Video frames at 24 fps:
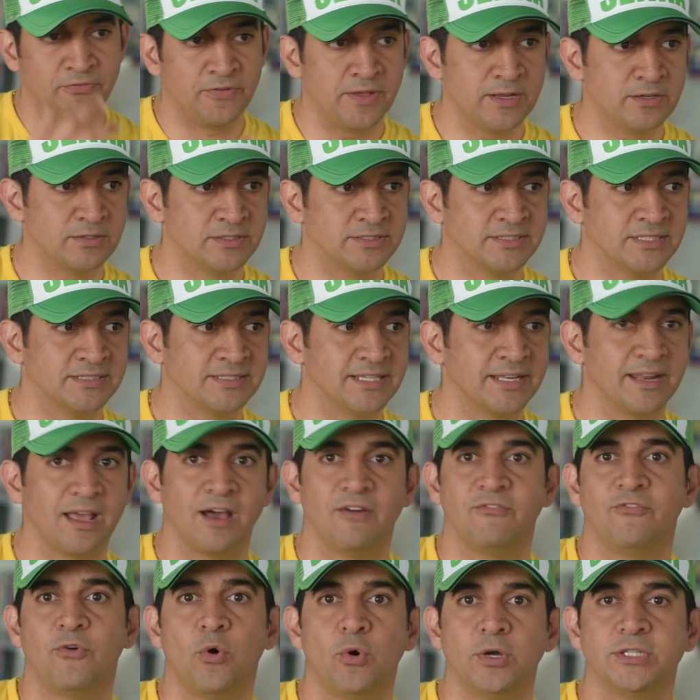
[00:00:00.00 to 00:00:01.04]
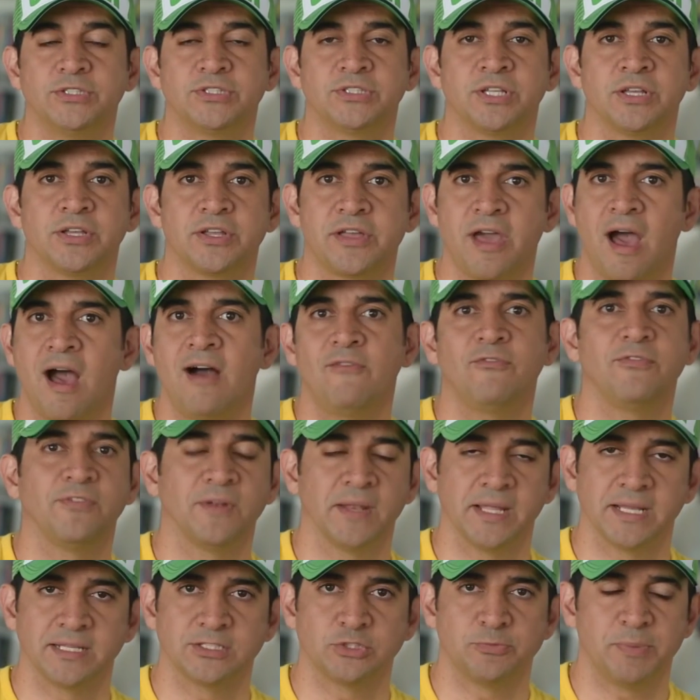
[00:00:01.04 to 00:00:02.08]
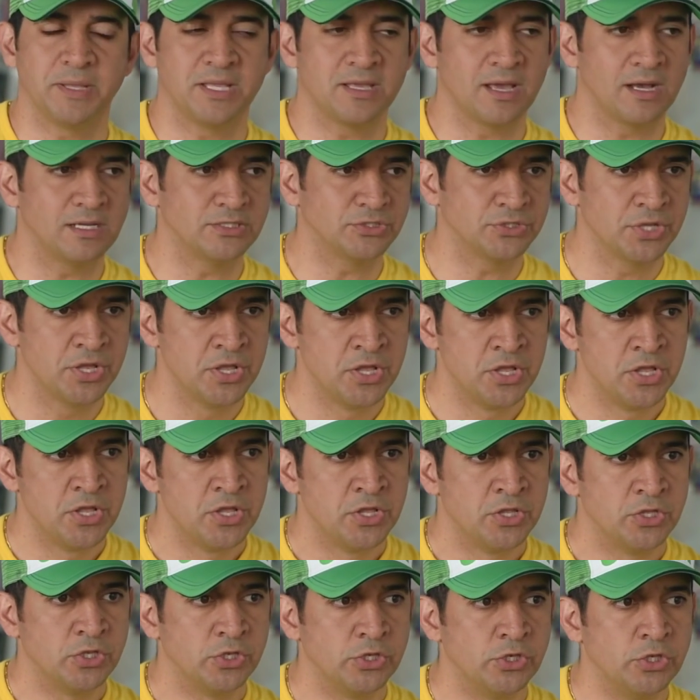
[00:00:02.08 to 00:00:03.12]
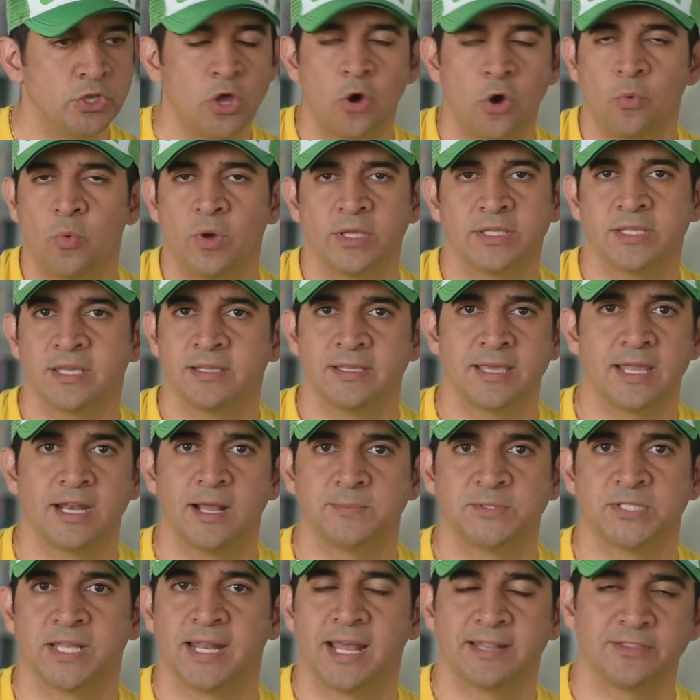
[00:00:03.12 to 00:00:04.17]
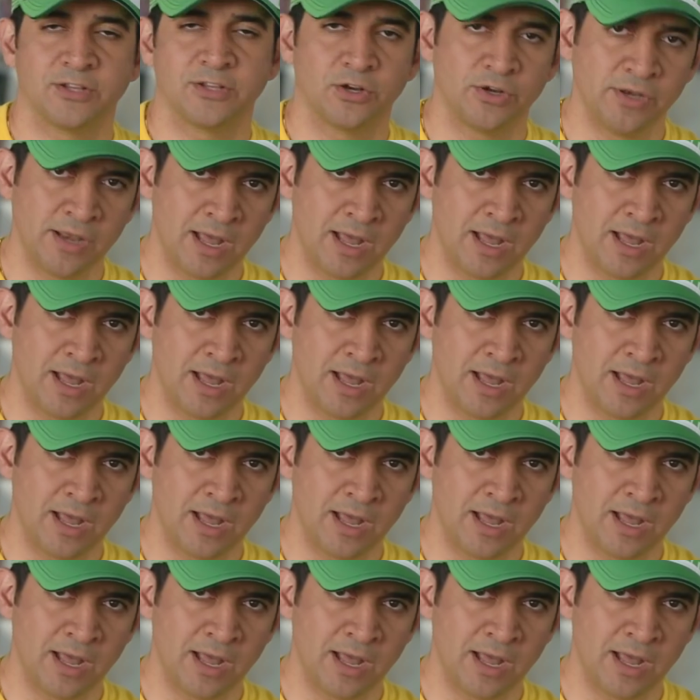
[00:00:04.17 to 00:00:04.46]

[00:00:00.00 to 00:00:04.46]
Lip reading: figures is it avoids conflicts because no one can get upset at their